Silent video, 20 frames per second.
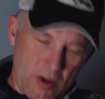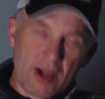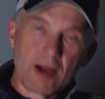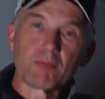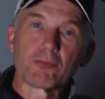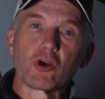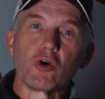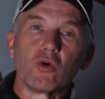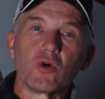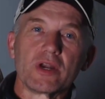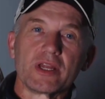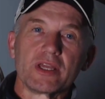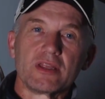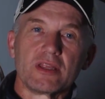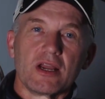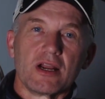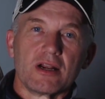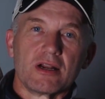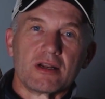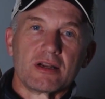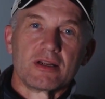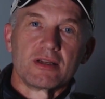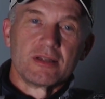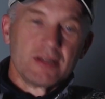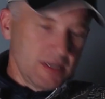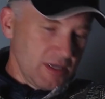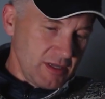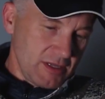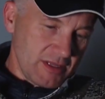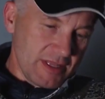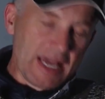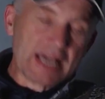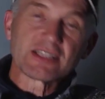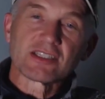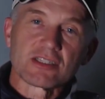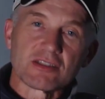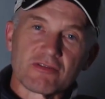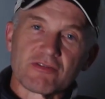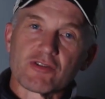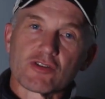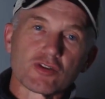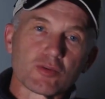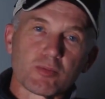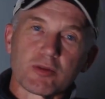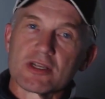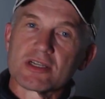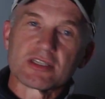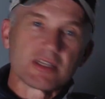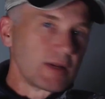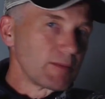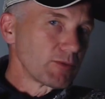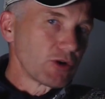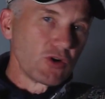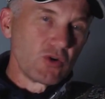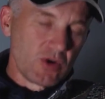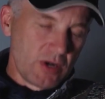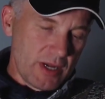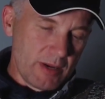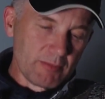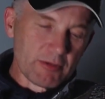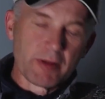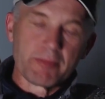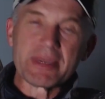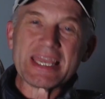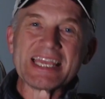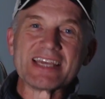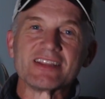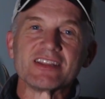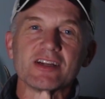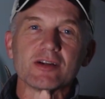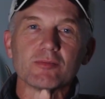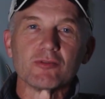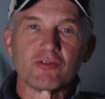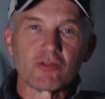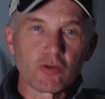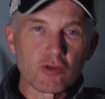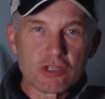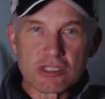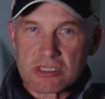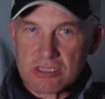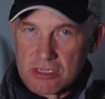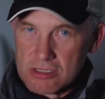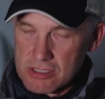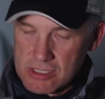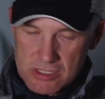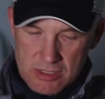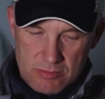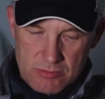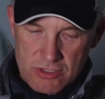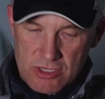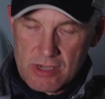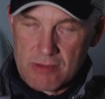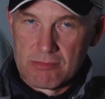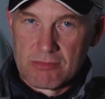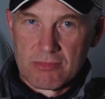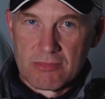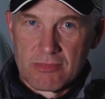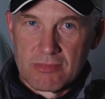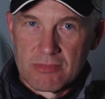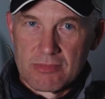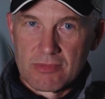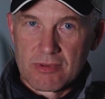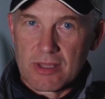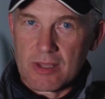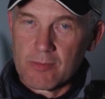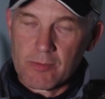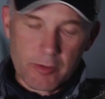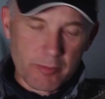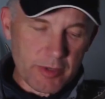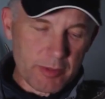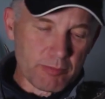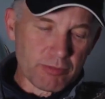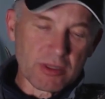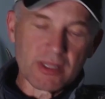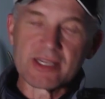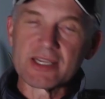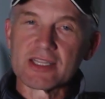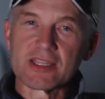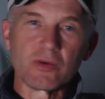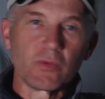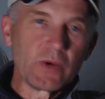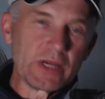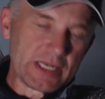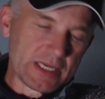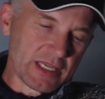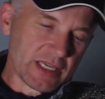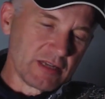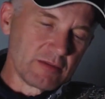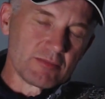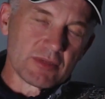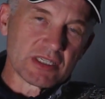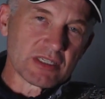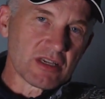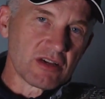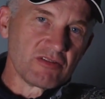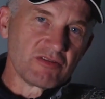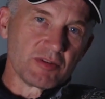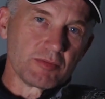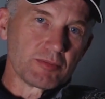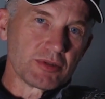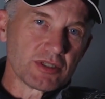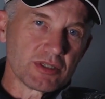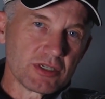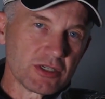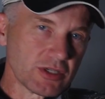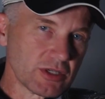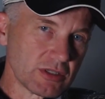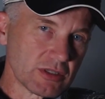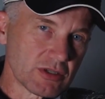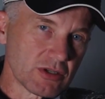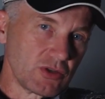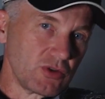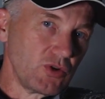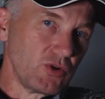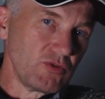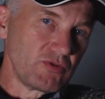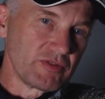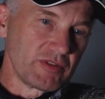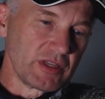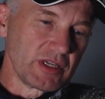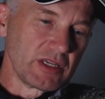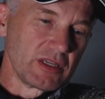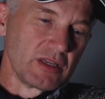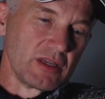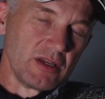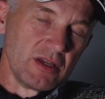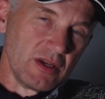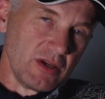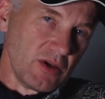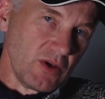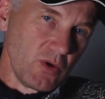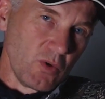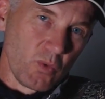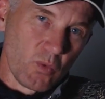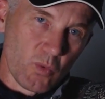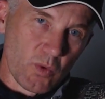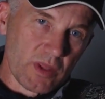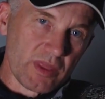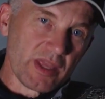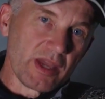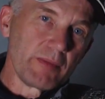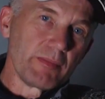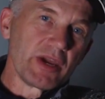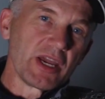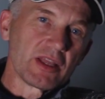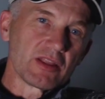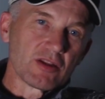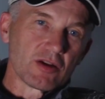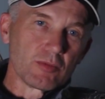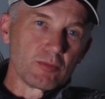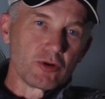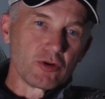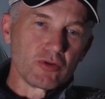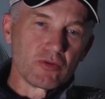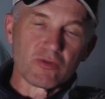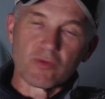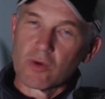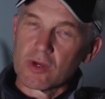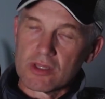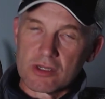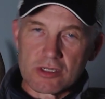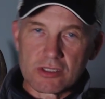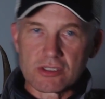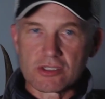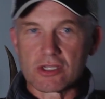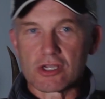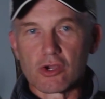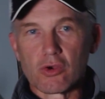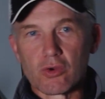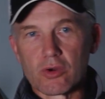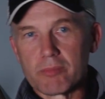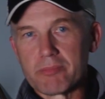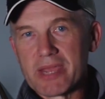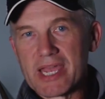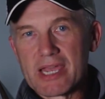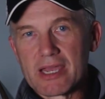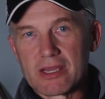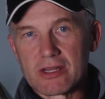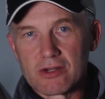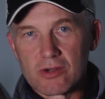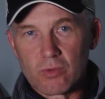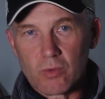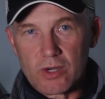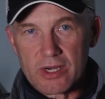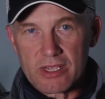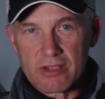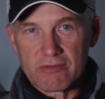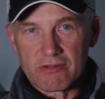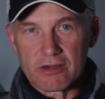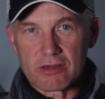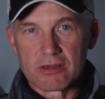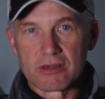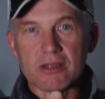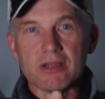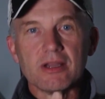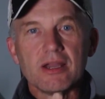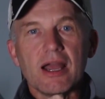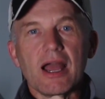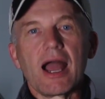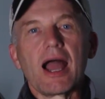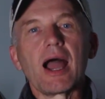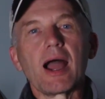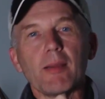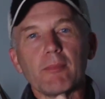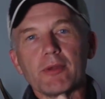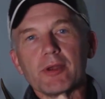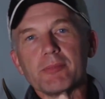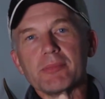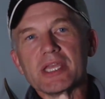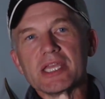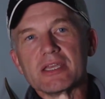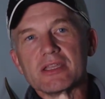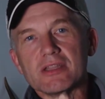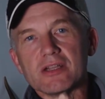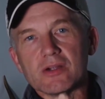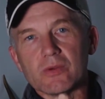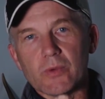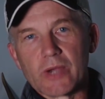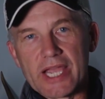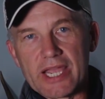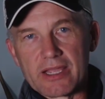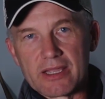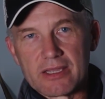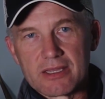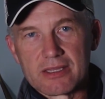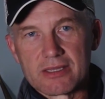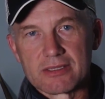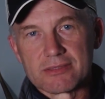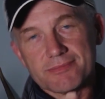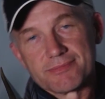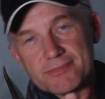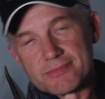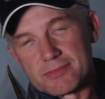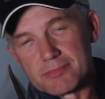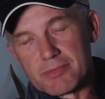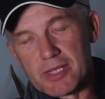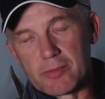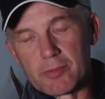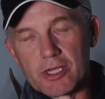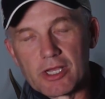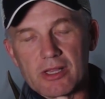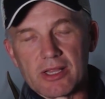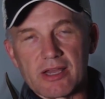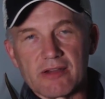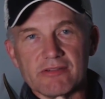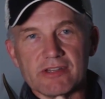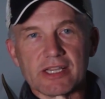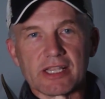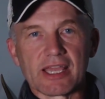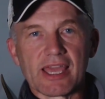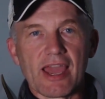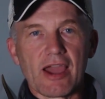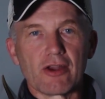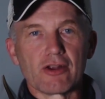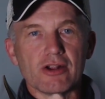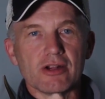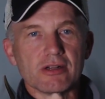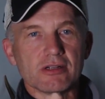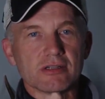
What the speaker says: I'm going in there. That's the first place I'm going. I'm going to be in there before the sun comes up. I'm going to be playing the wind, getting myself in position. So hopefully when they make their move, whether it's to go to bed or whatever, I'm going to be in their way. Maybe I'll have an encounter.